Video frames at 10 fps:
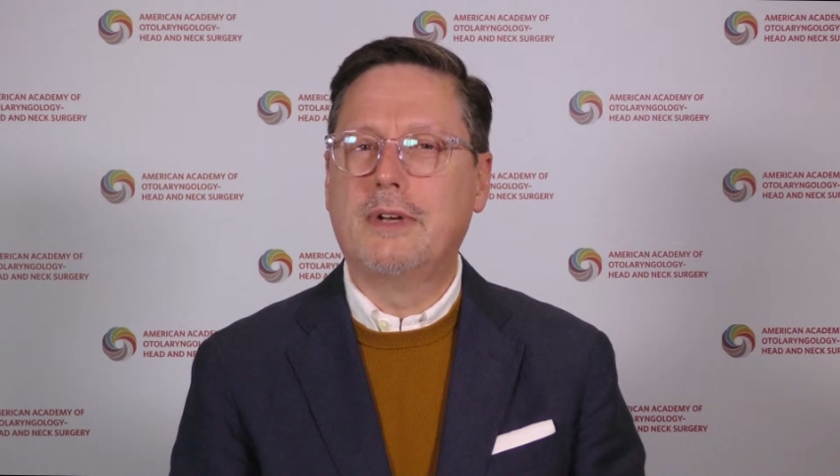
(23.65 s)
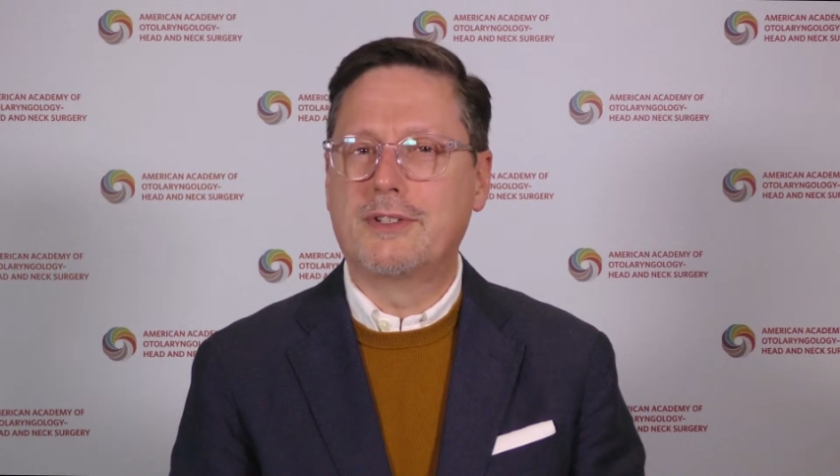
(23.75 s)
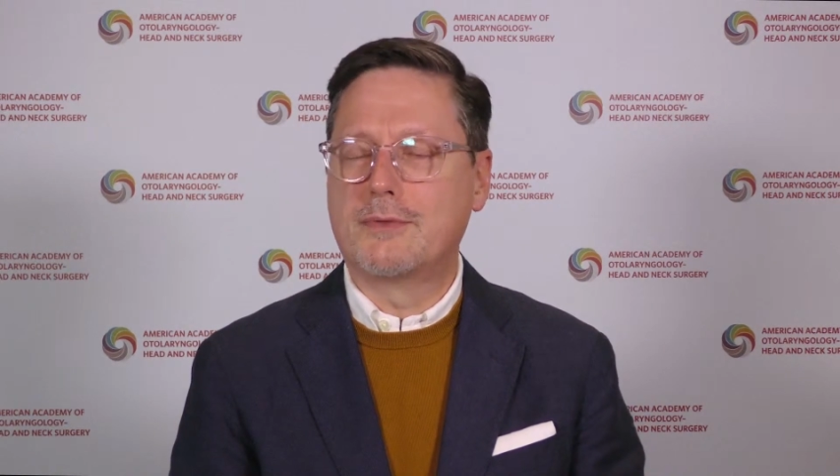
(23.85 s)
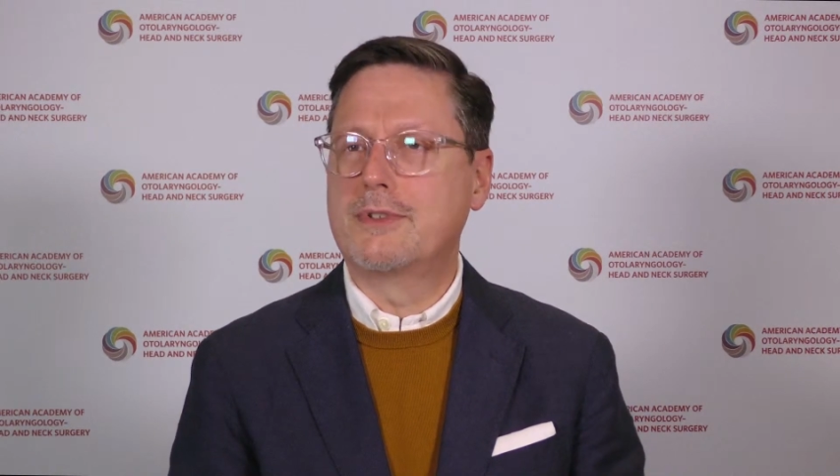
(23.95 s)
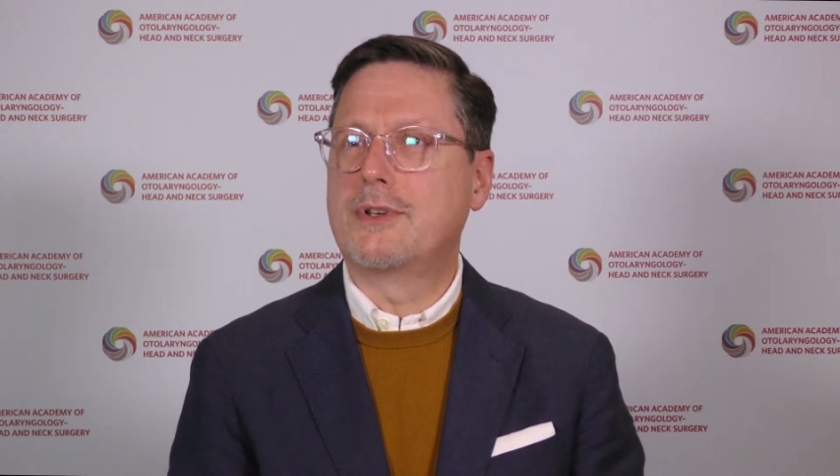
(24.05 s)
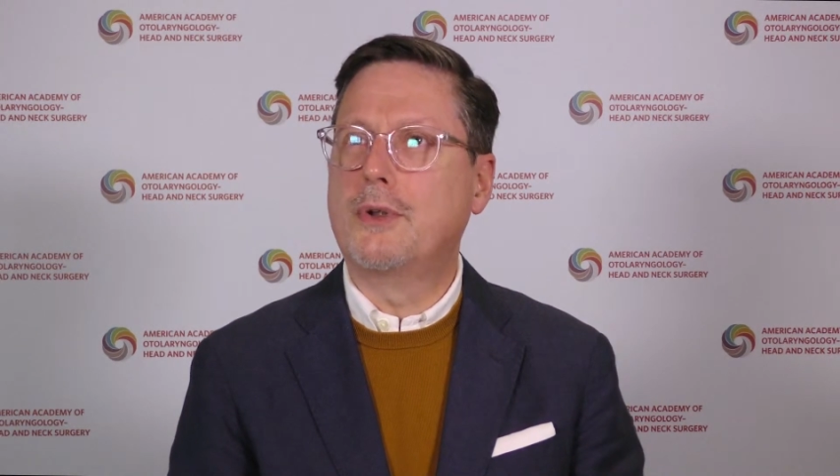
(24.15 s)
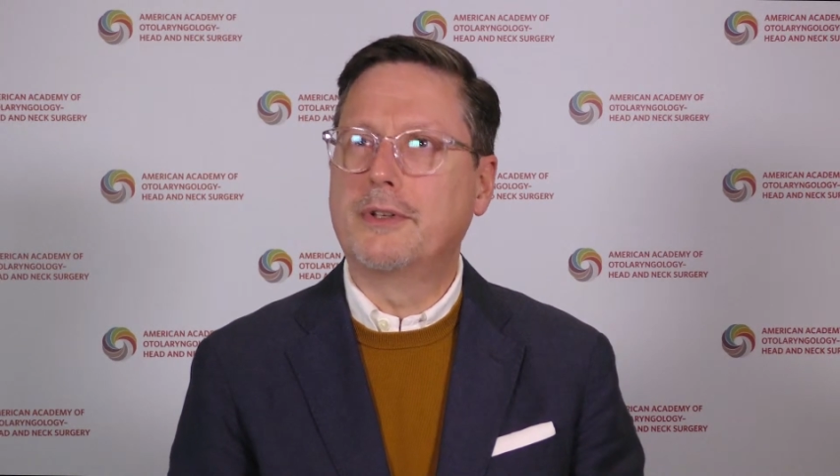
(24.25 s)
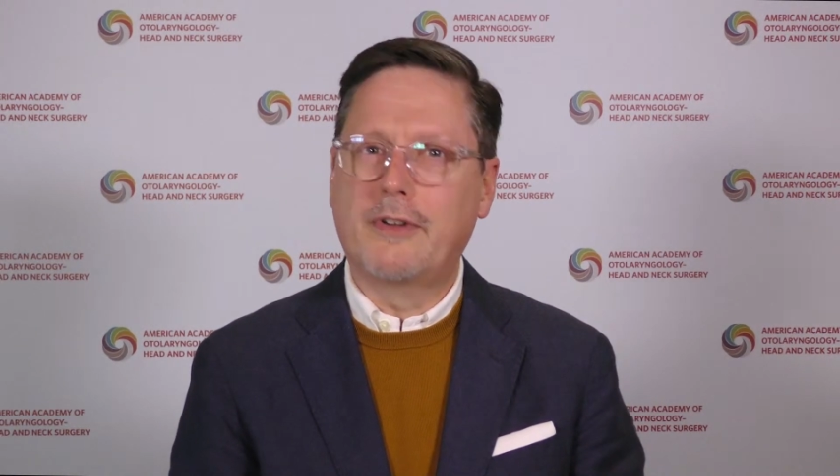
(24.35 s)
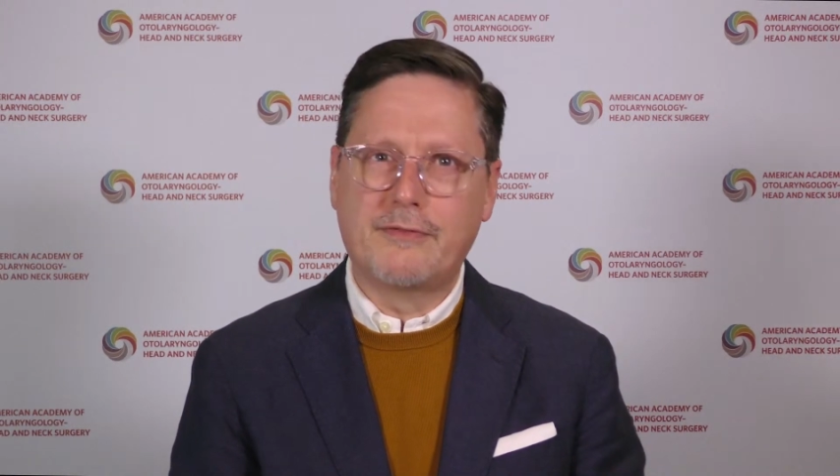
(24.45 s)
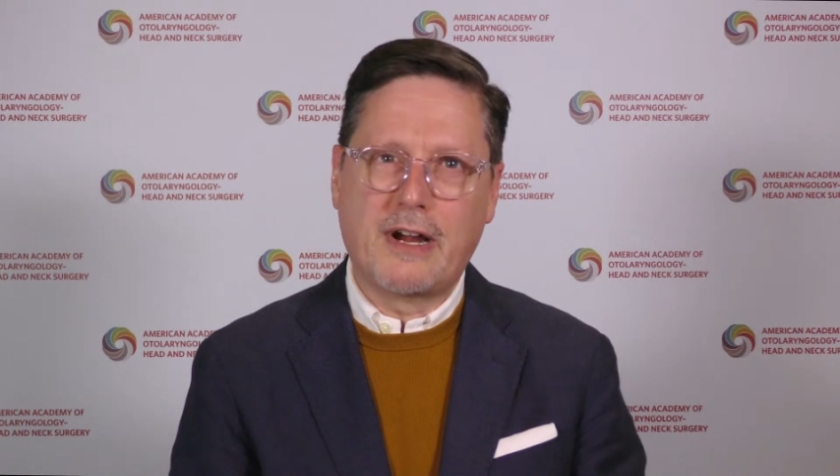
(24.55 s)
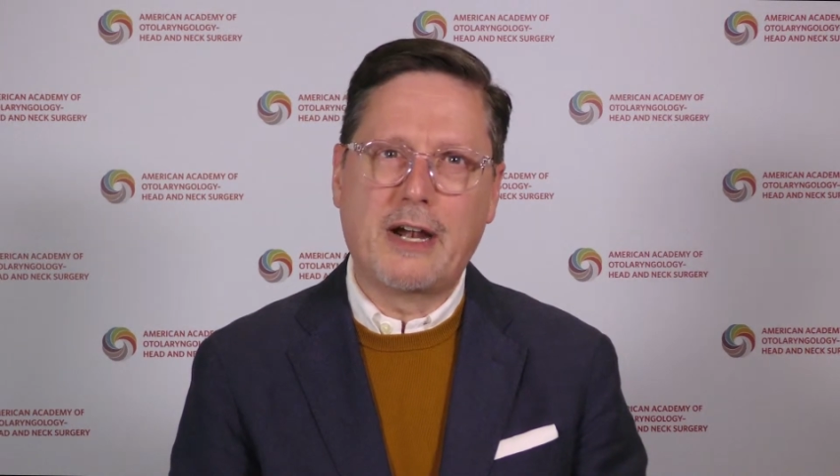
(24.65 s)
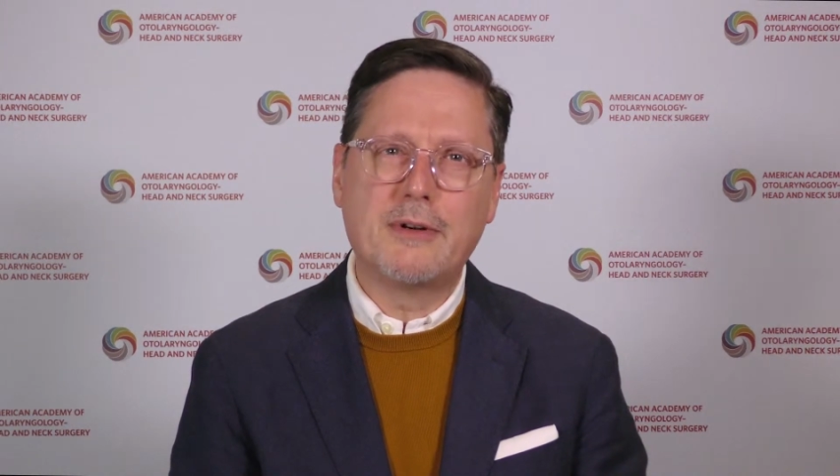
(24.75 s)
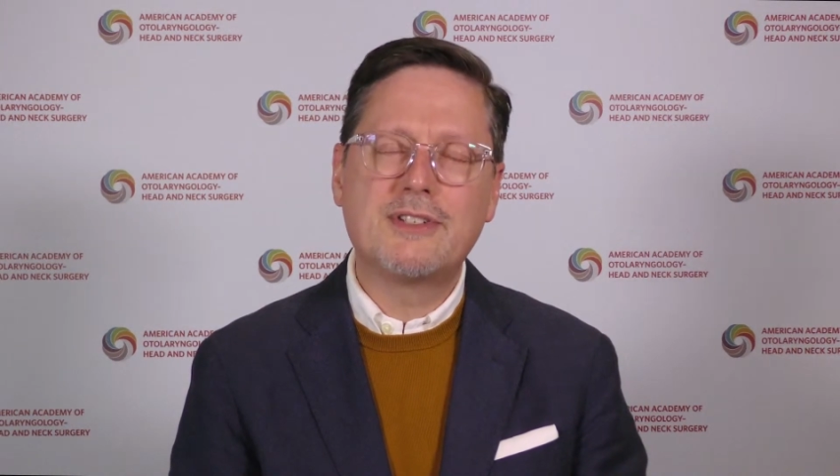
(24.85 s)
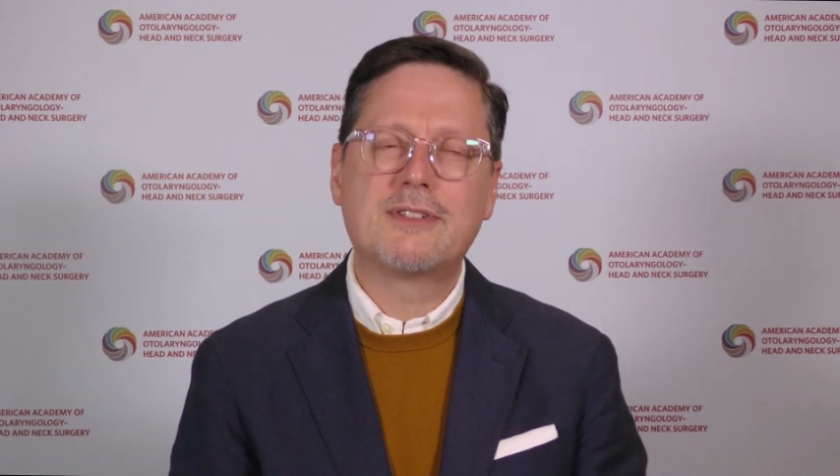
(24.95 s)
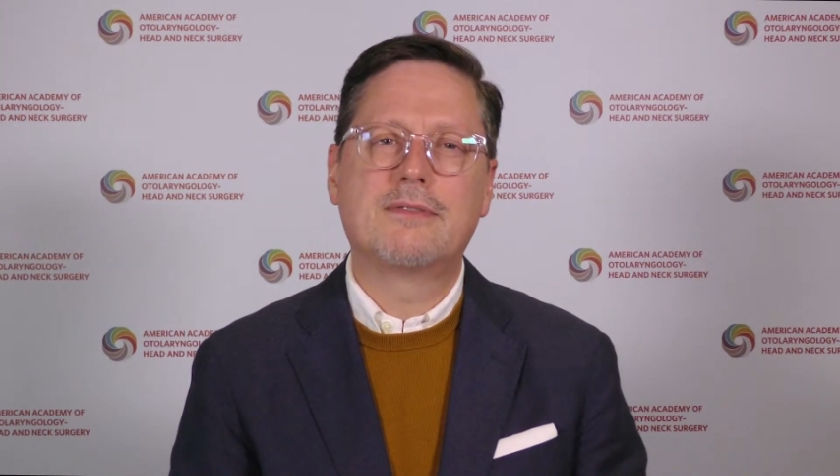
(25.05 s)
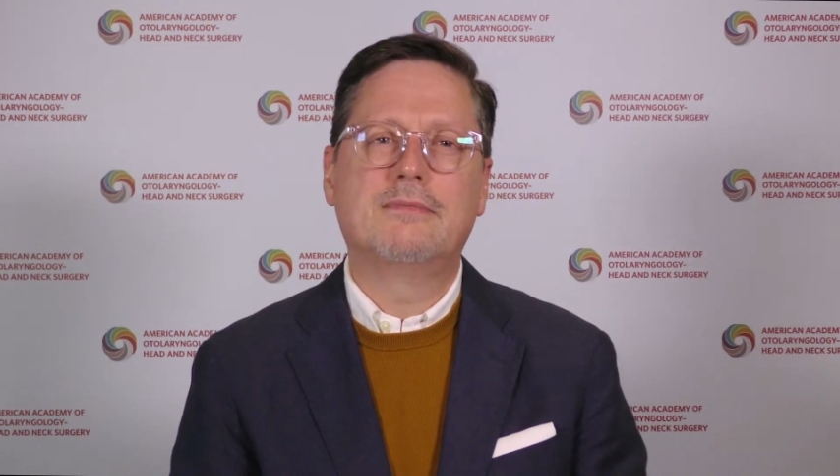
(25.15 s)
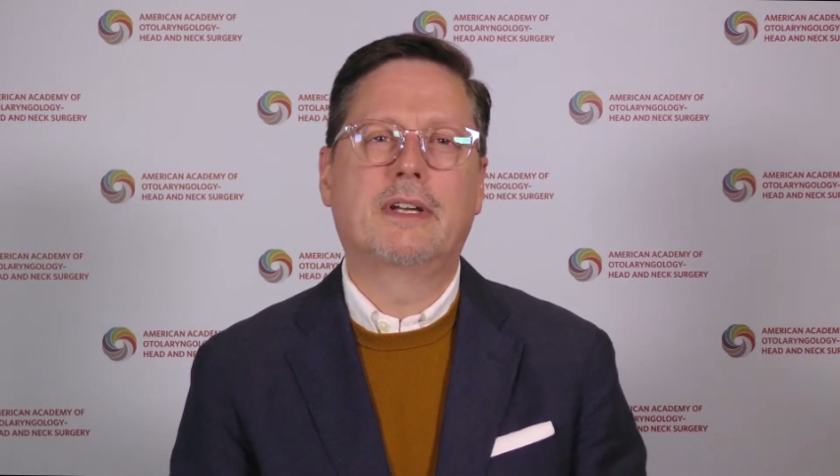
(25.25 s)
as a result of a virus,